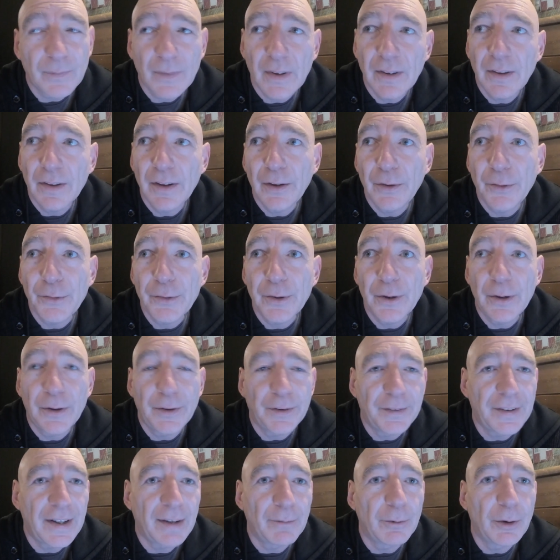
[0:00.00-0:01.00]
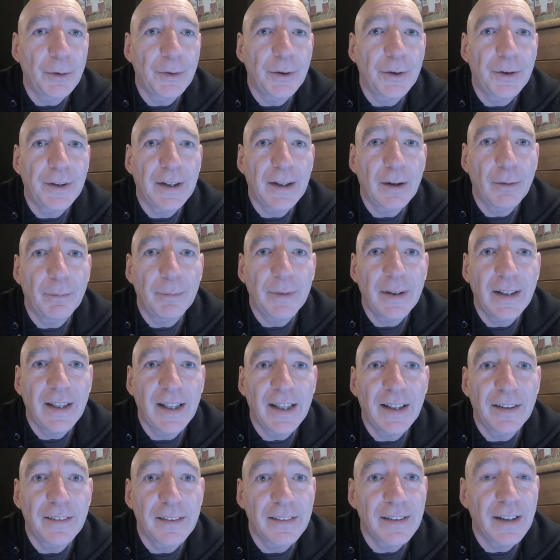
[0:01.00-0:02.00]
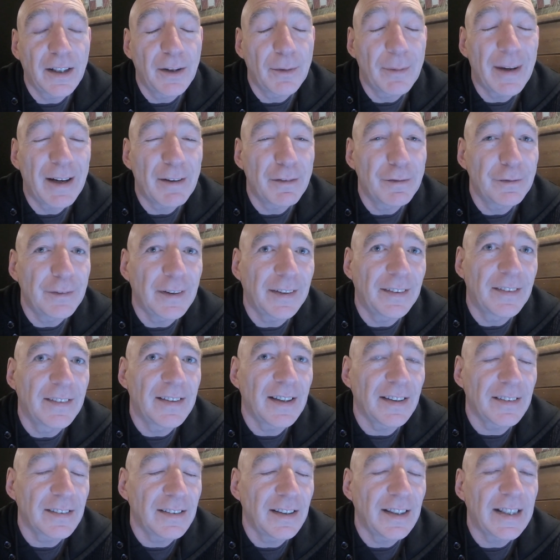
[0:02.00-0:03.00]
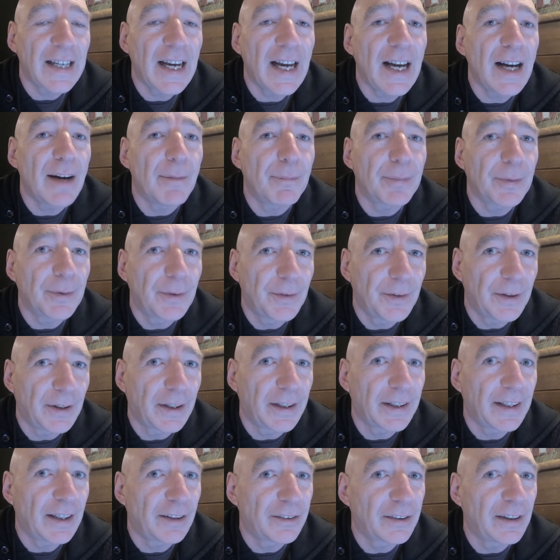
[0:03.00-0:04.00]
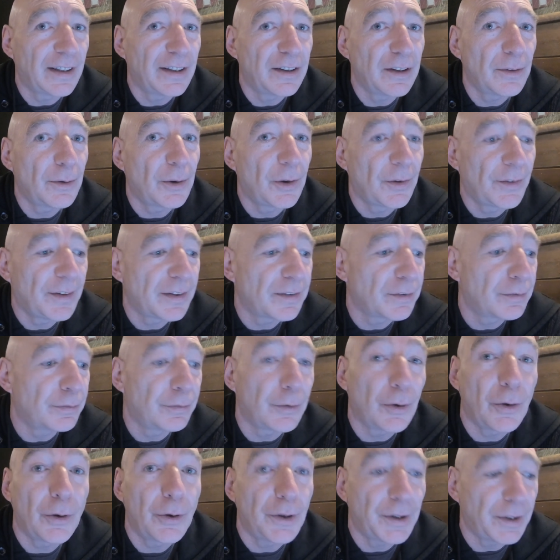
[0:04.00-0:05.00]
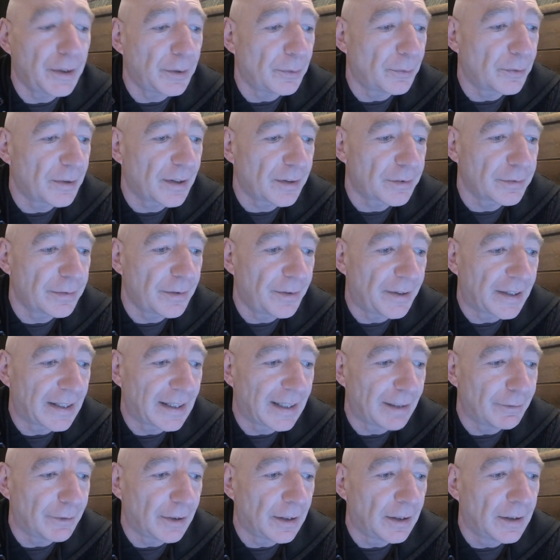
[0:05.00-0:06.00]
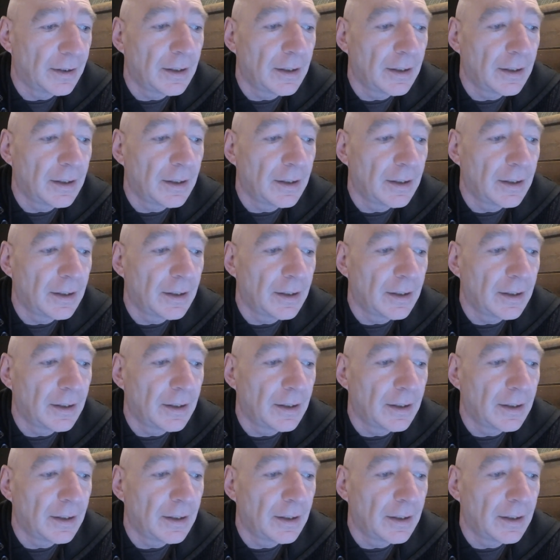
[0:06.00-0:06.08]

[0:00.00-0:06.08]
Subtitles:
Also, Dan will no doubt be here to tell you about a fantastic app that can actually do all this for you. That's very clever.